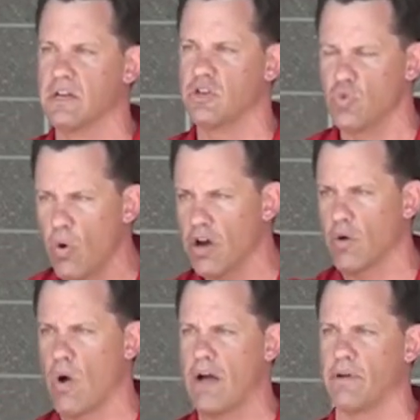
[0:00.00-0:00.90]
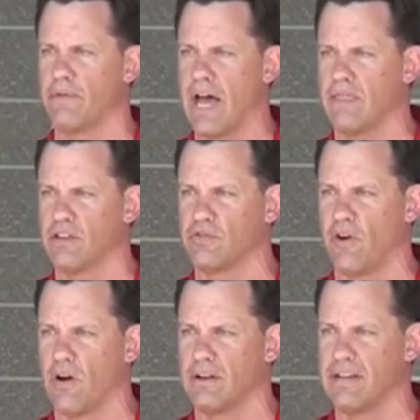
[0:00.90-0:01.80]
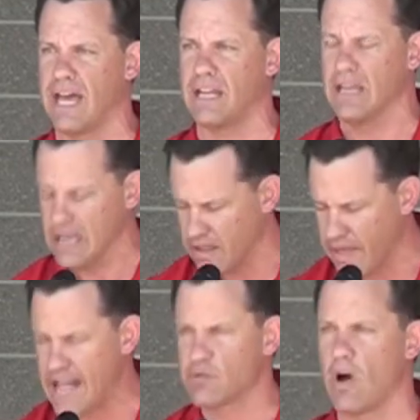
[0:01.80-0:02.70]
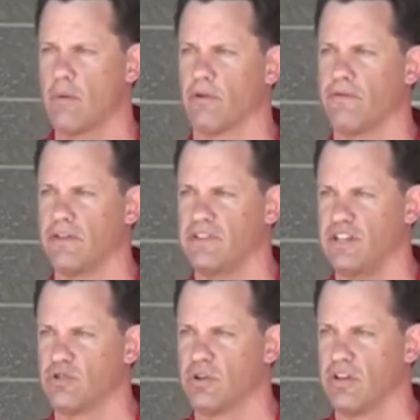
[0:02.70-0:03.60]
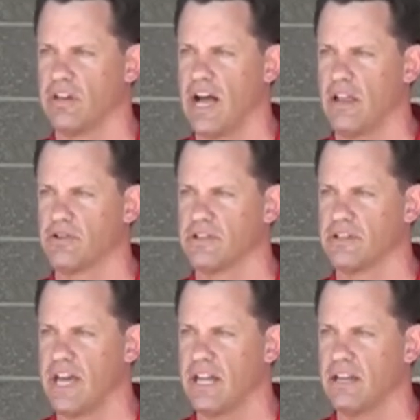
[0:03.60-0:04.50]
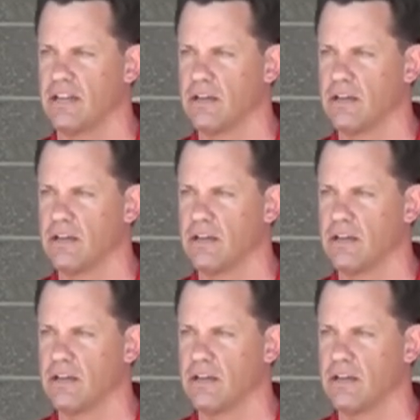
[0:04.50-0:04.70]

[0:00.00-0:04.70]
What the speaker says: You wonder why we've gotten this far in debt? That's why we're $15 trillion in debt.